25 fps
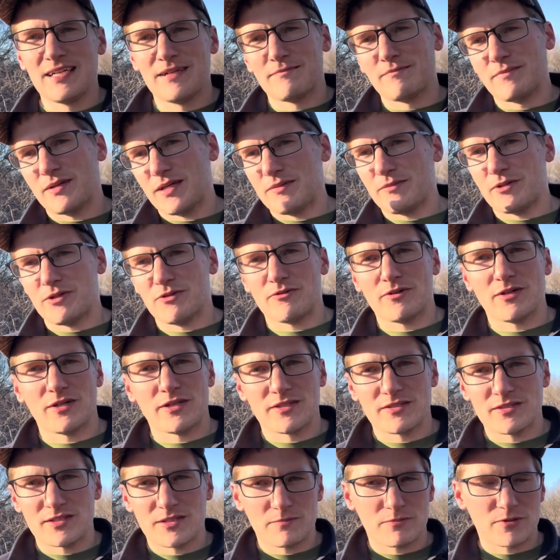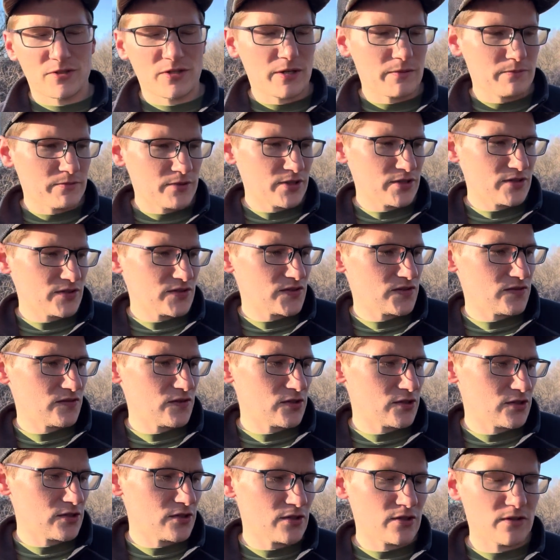Maybe running subscriptions
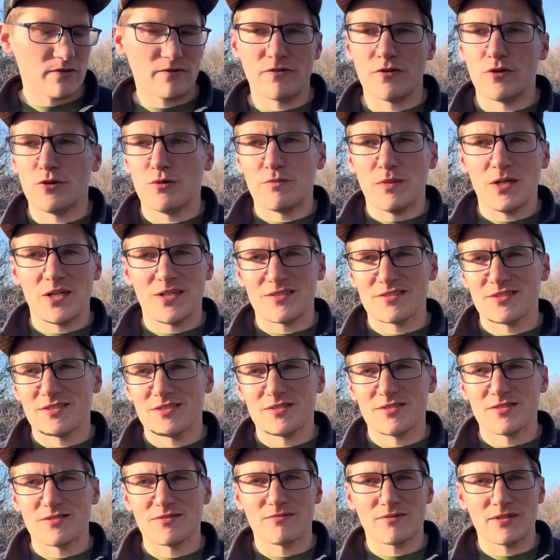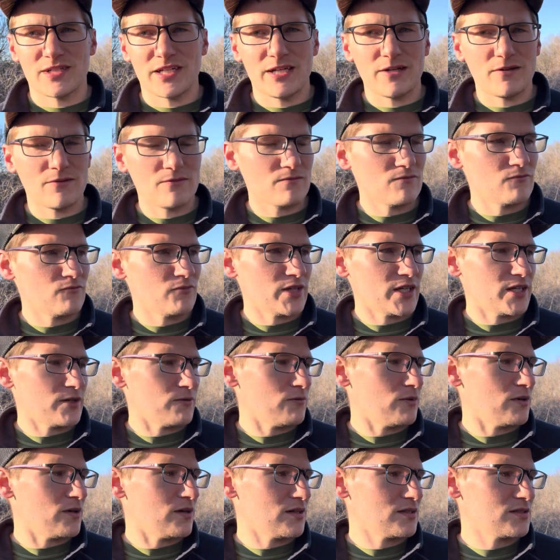for a few months when I
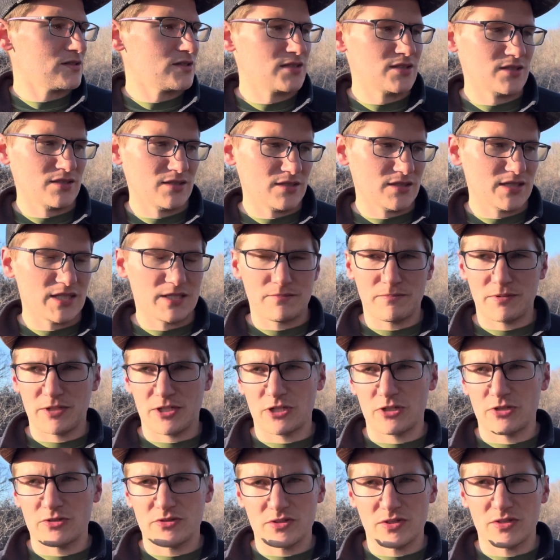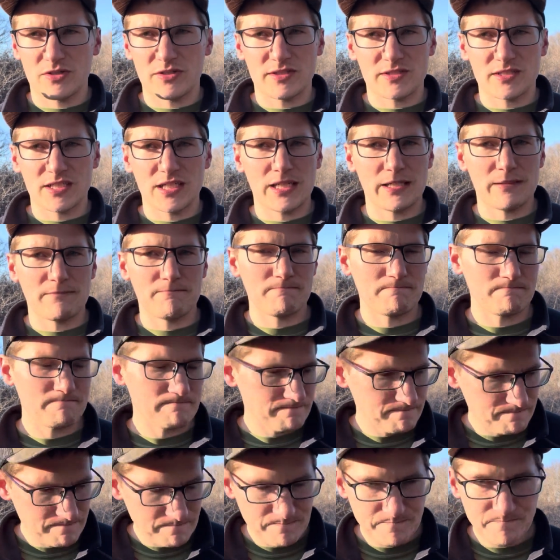want to get pictures all the time.
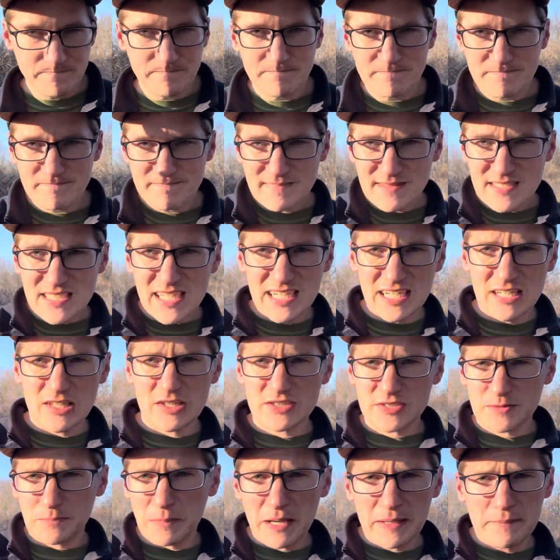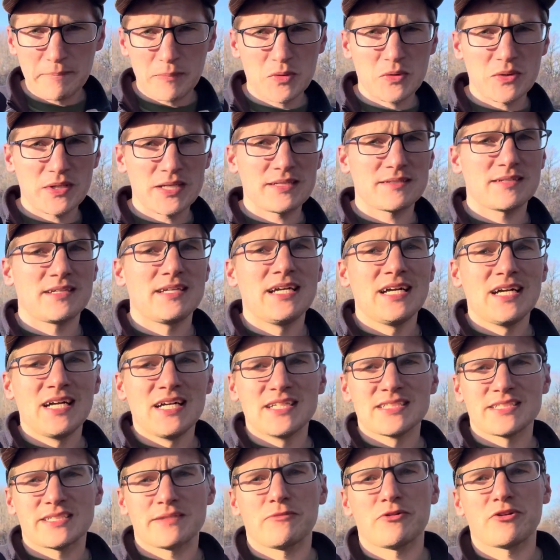On the Spypoint,
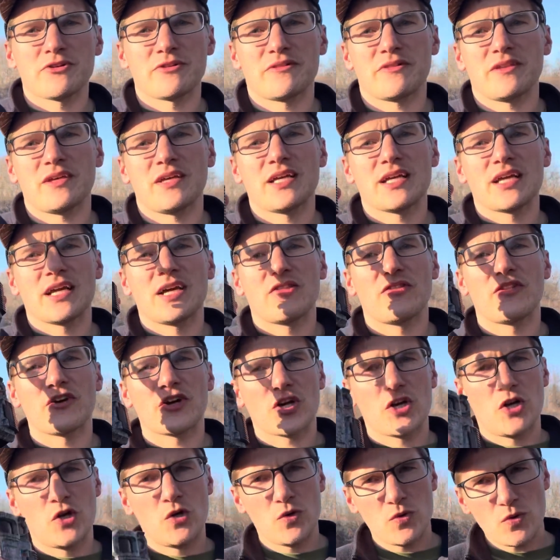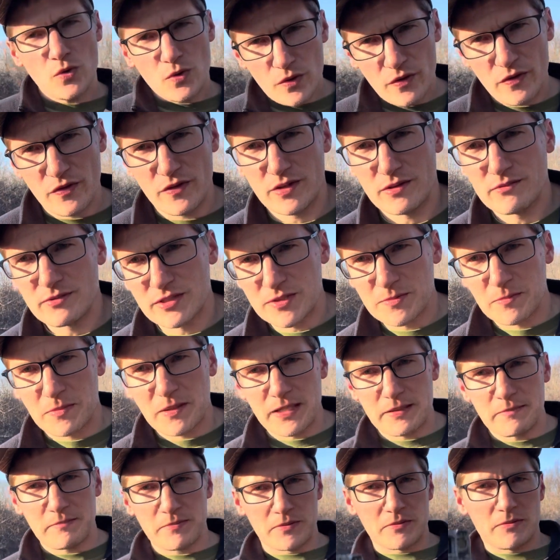similar thing. The cool thing with
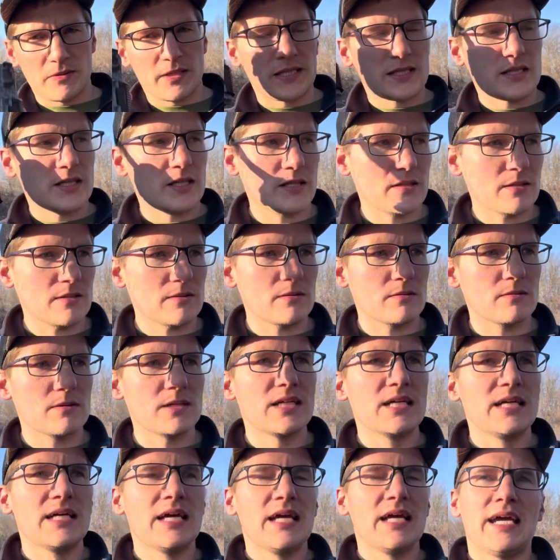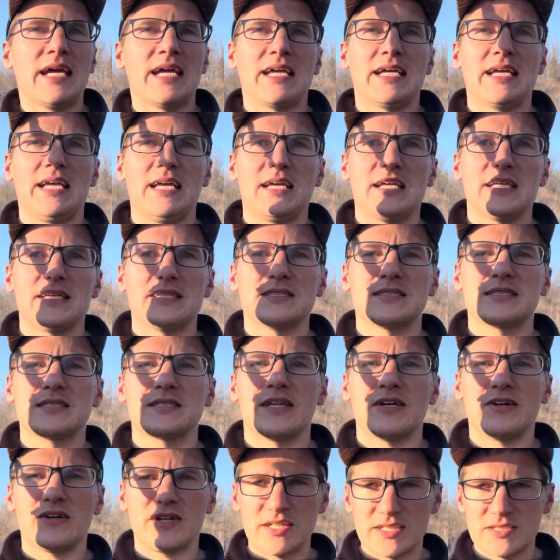Spypoint, though, is
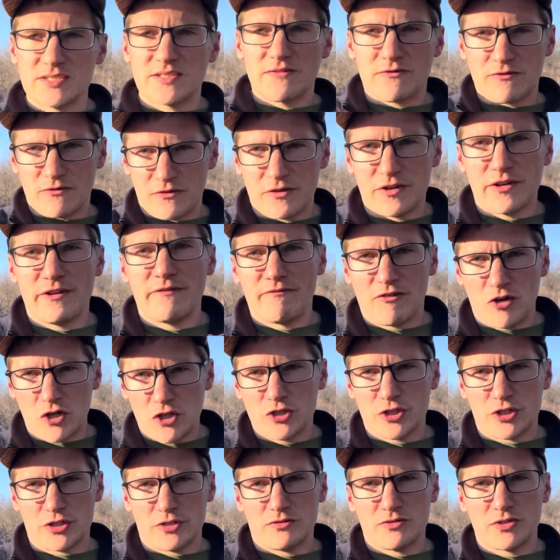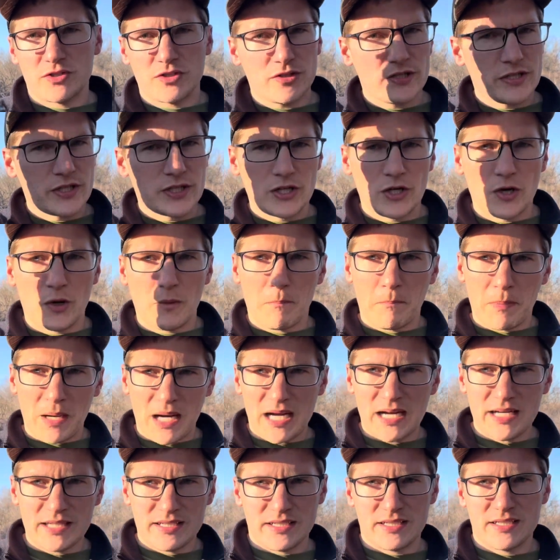there is a free version. So you can go
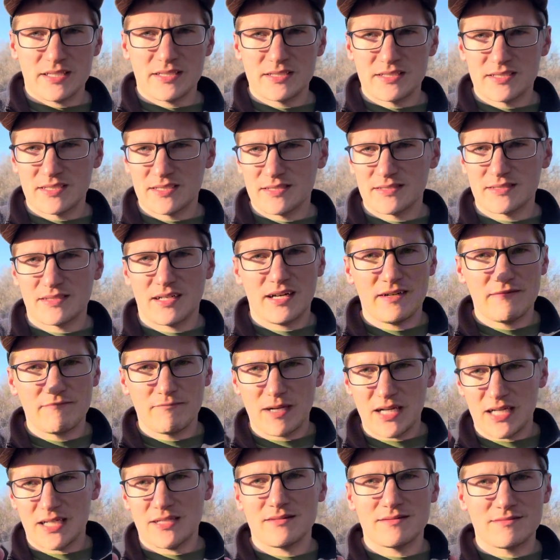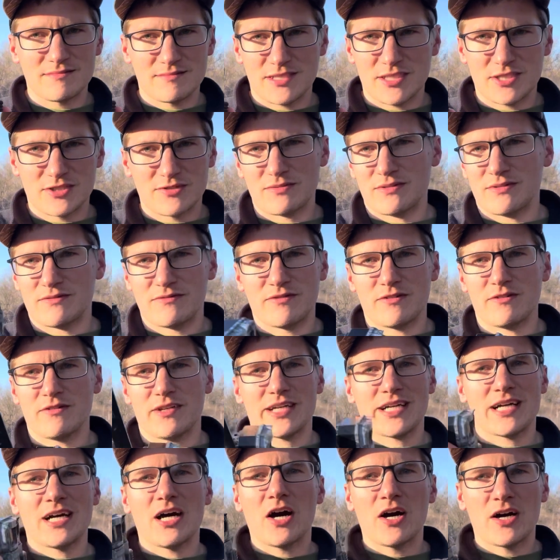buy these. I bought this one for
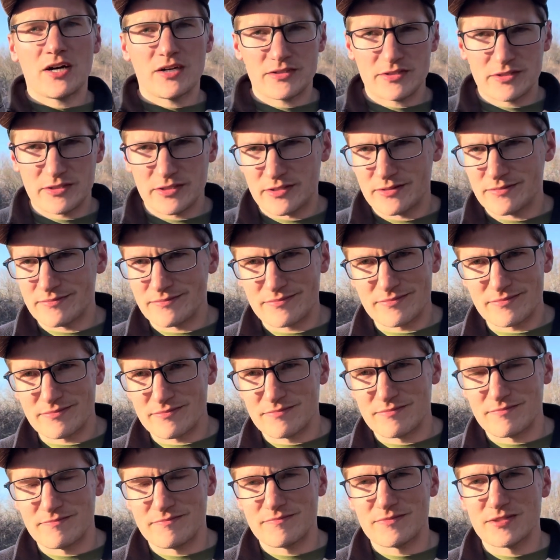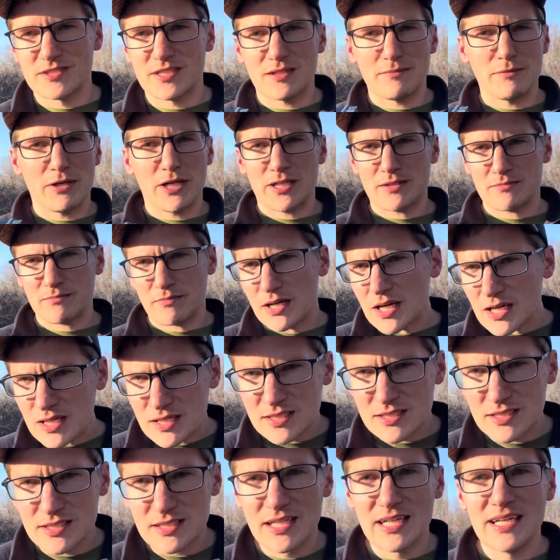like 100 and some odd
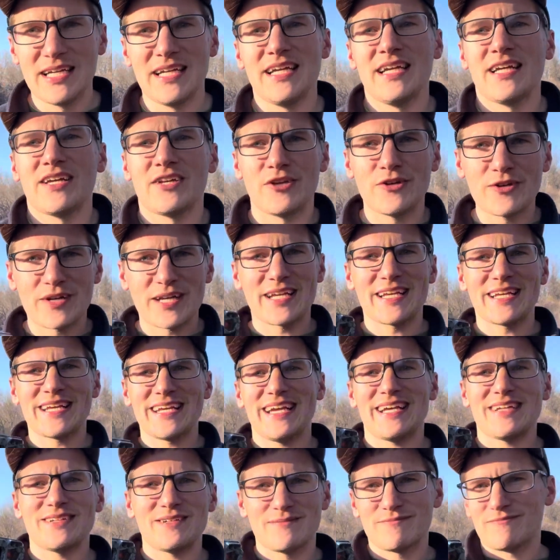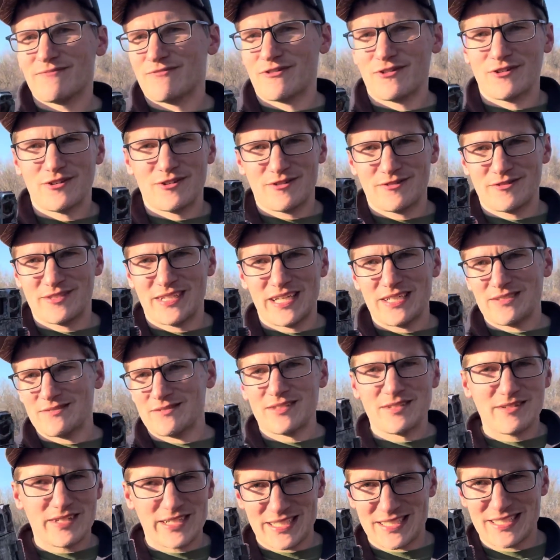bucks. You can get them for down
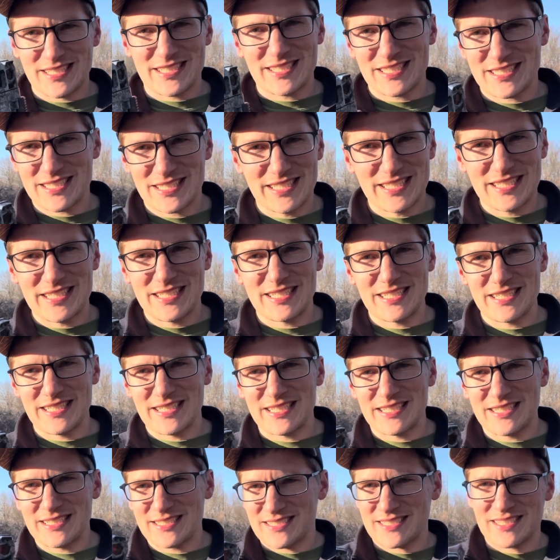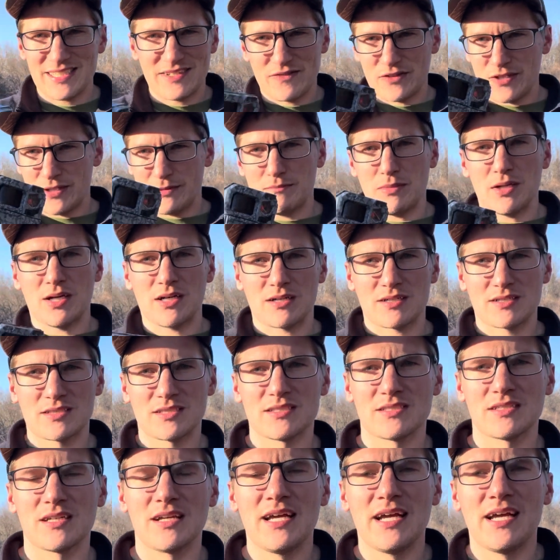to like 60 to 70
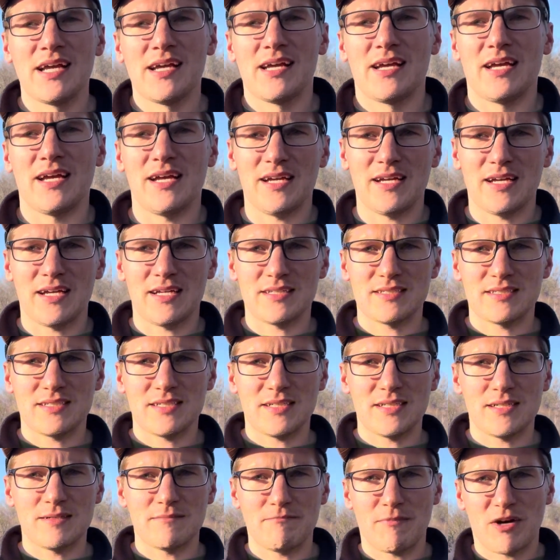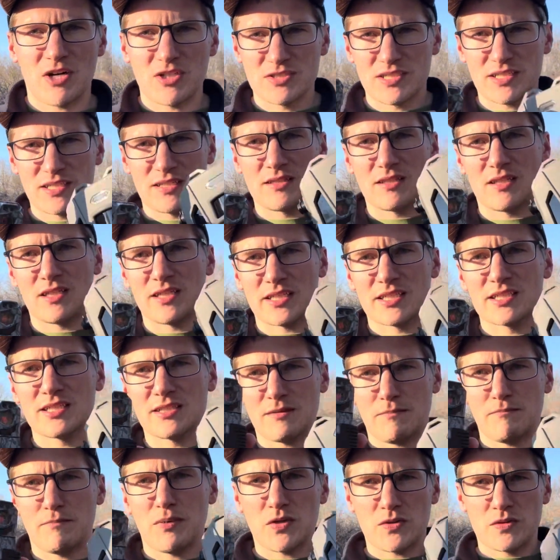bucks. And I'll send links
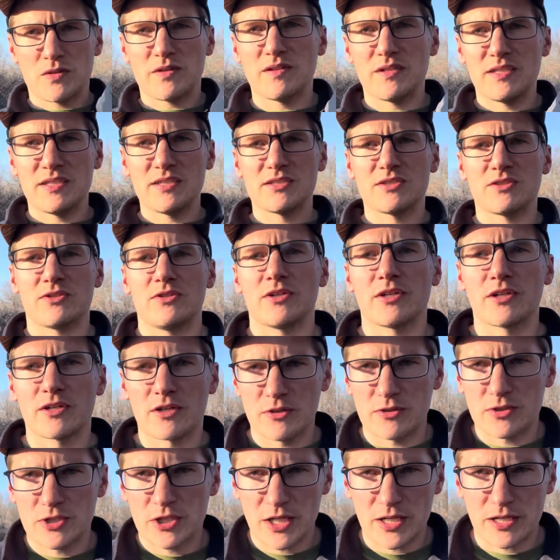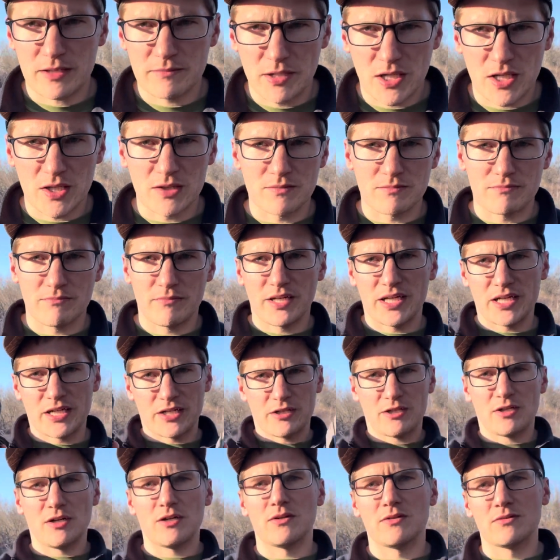to both of these so you can go check them out and make
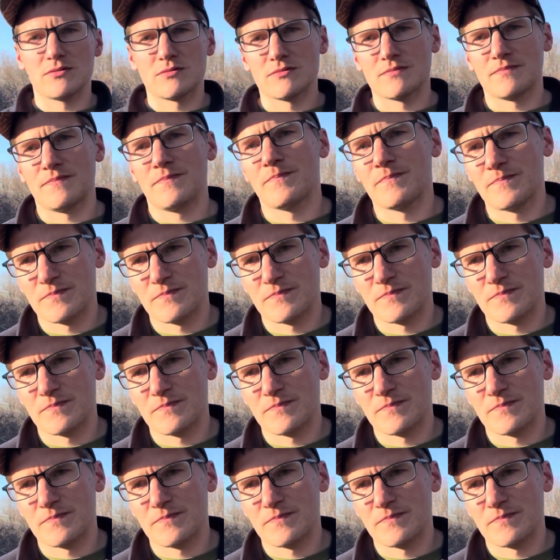your own